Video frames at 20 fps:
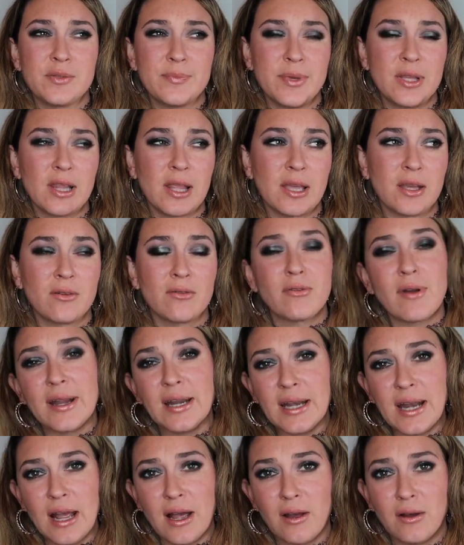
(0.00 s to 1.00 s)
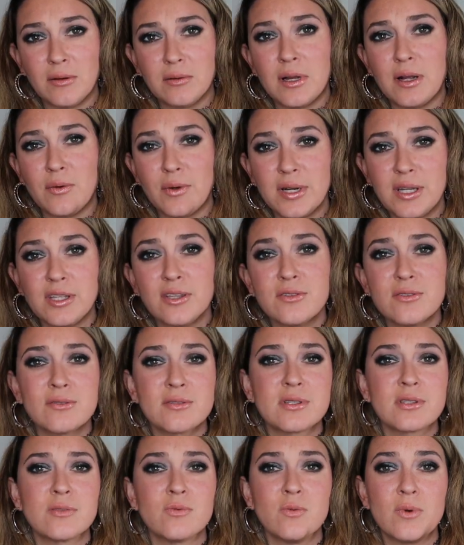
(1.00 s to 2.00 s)
but like right now I want to
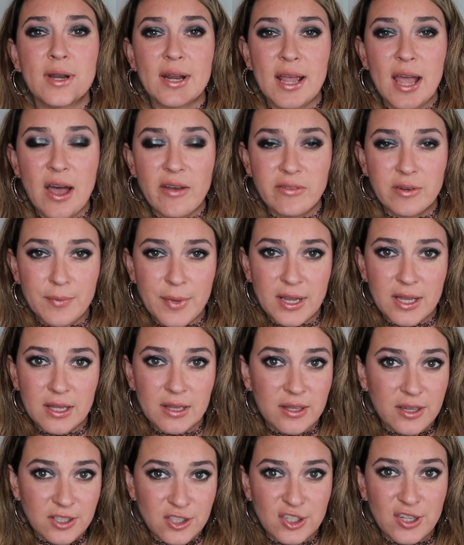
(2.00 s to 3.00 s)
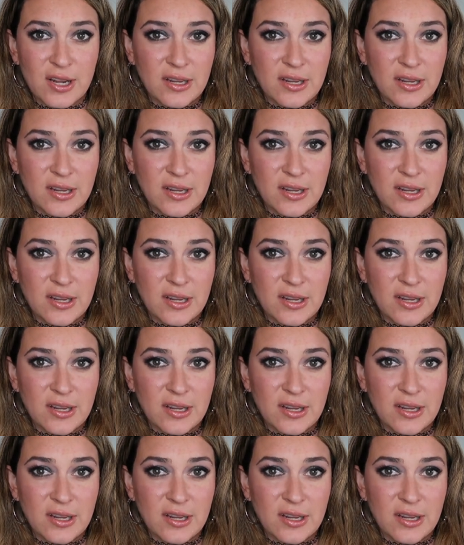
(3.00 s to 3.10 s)
use what I have in my collection.